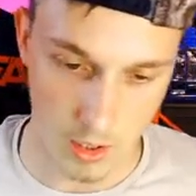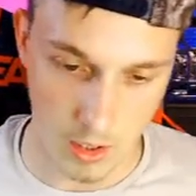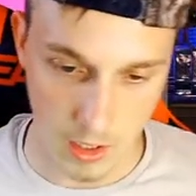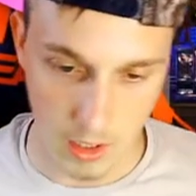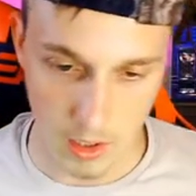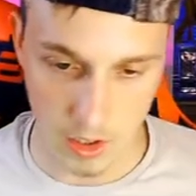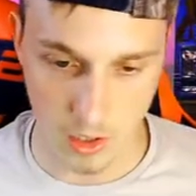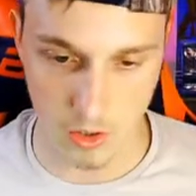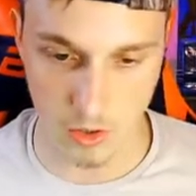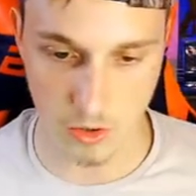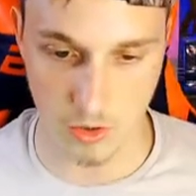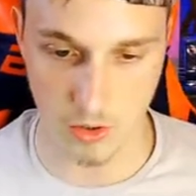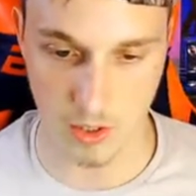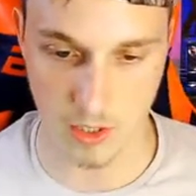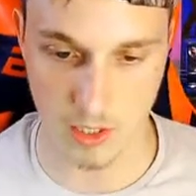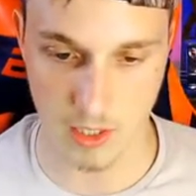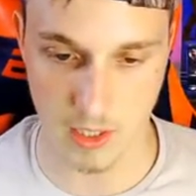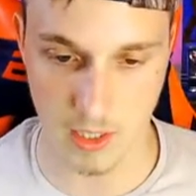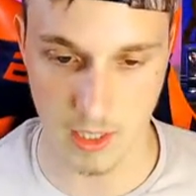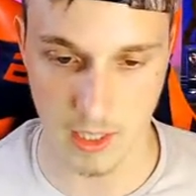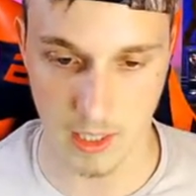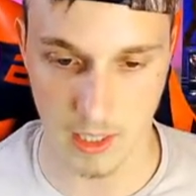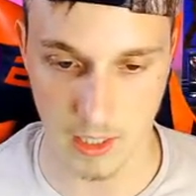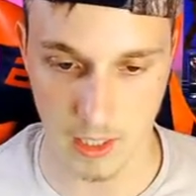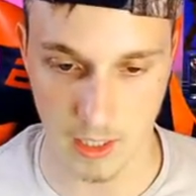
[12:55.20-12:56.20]

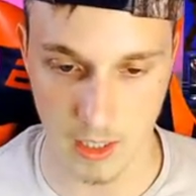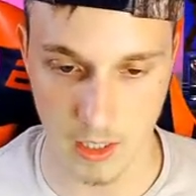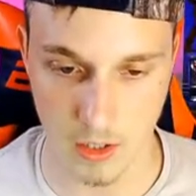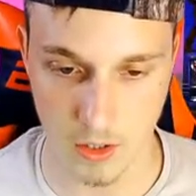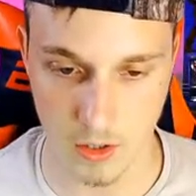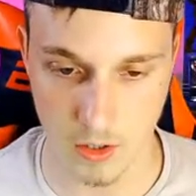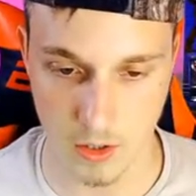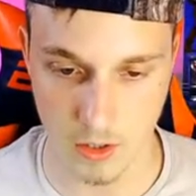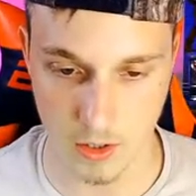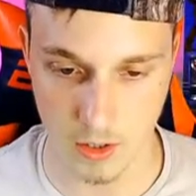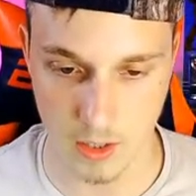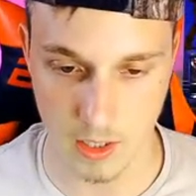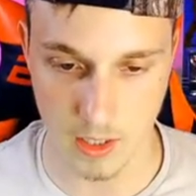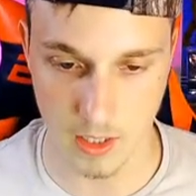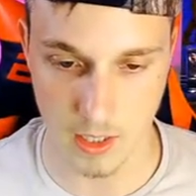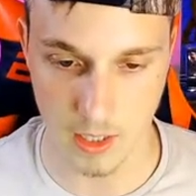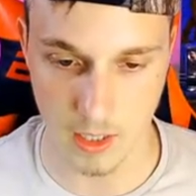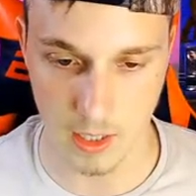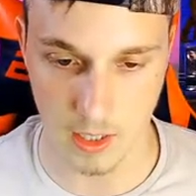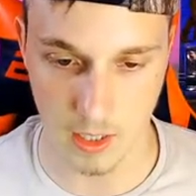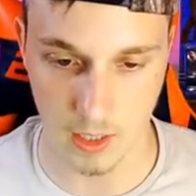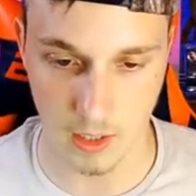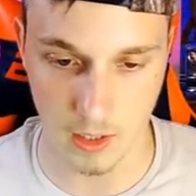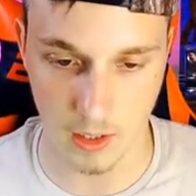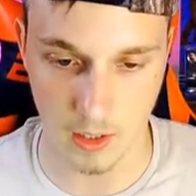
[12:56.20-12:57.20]
Interesting,
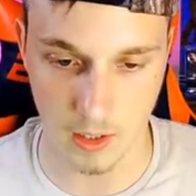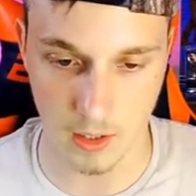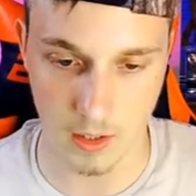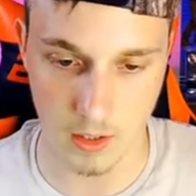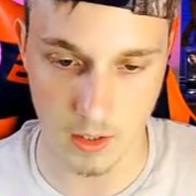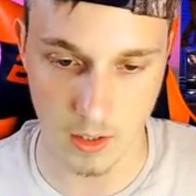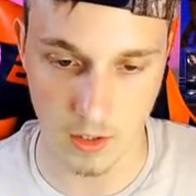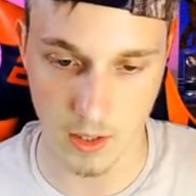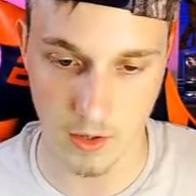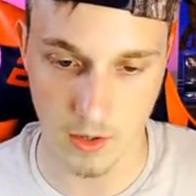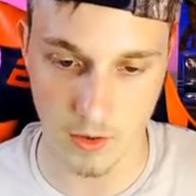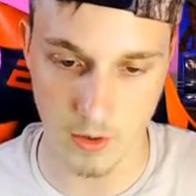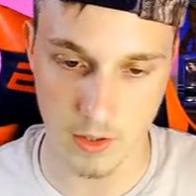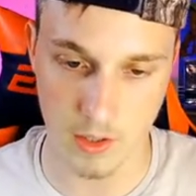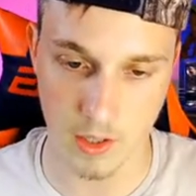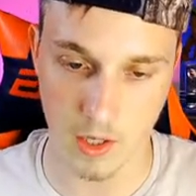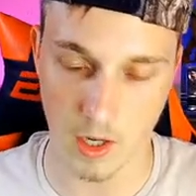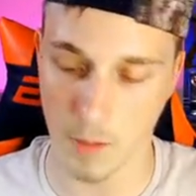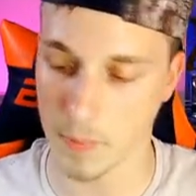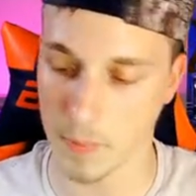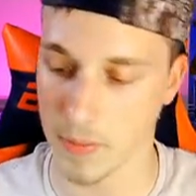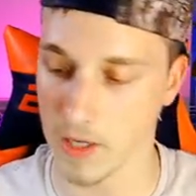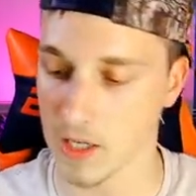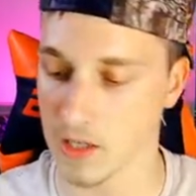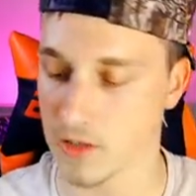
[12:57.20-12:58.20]
interesting. So here is
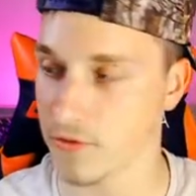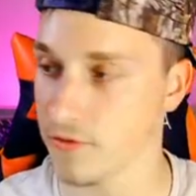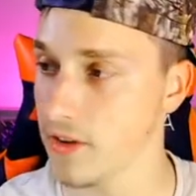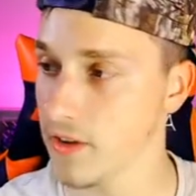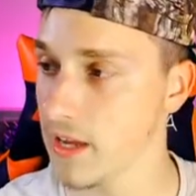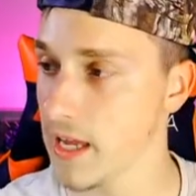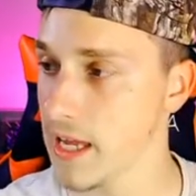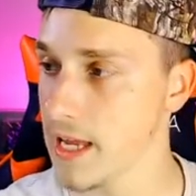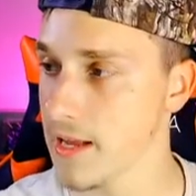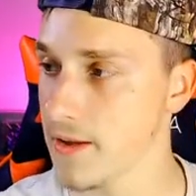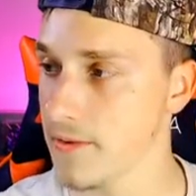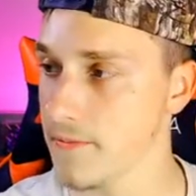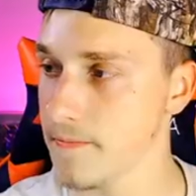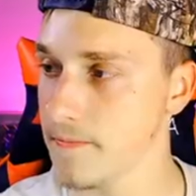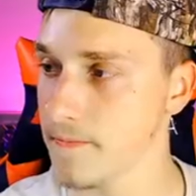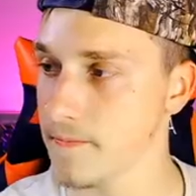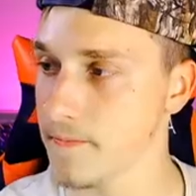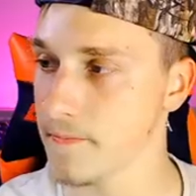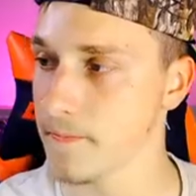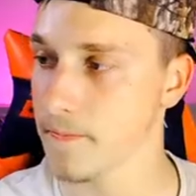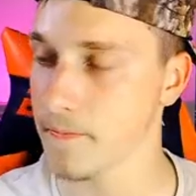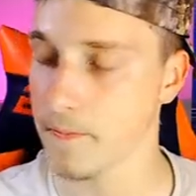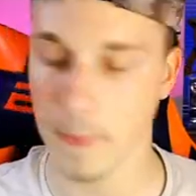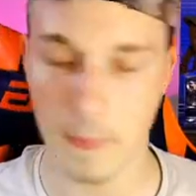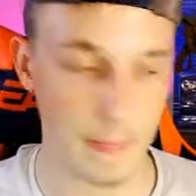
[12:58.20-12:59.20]
our PSV.
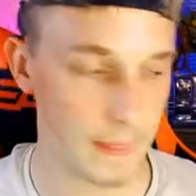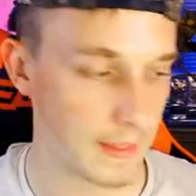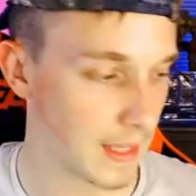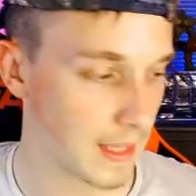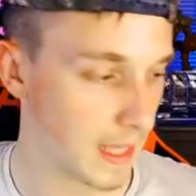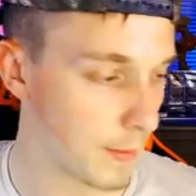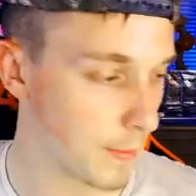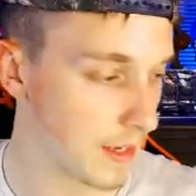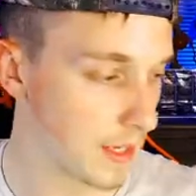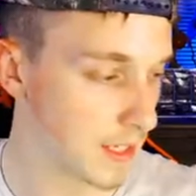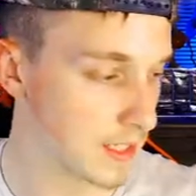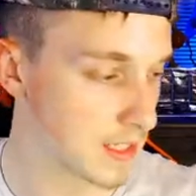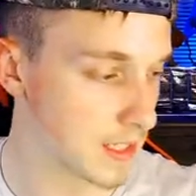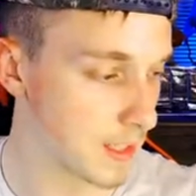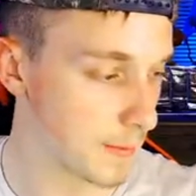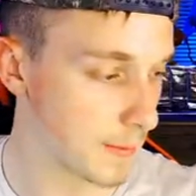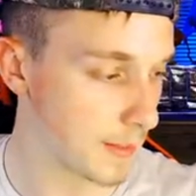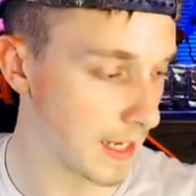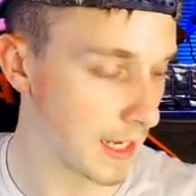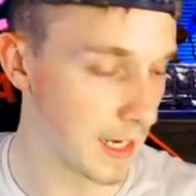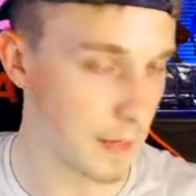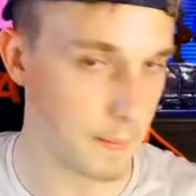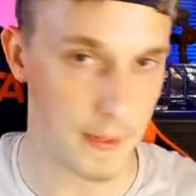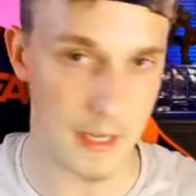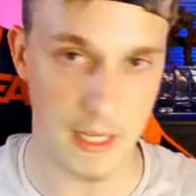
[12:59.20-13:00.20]
Can we get something
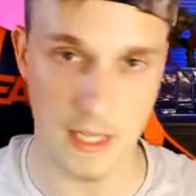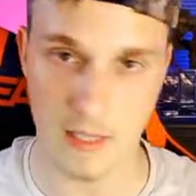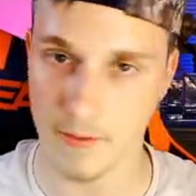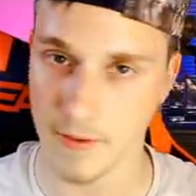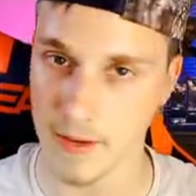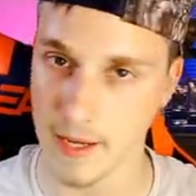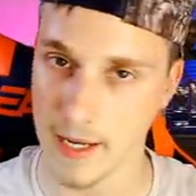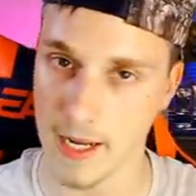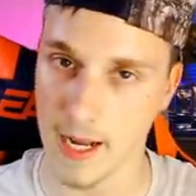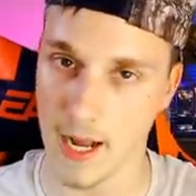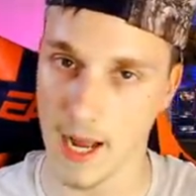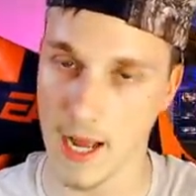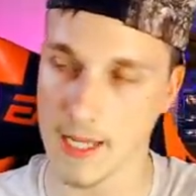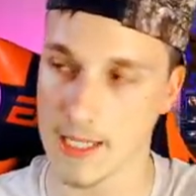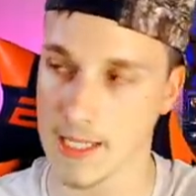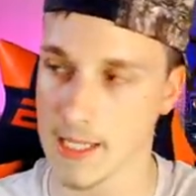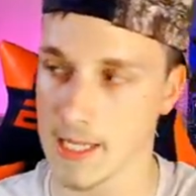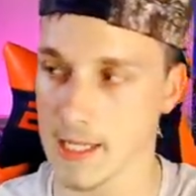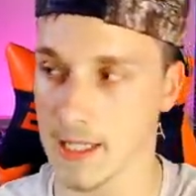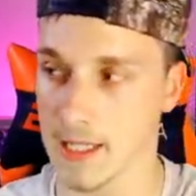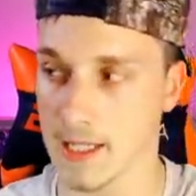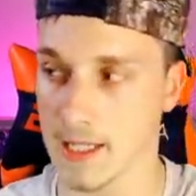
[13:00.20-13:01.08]
out of PSV, guys?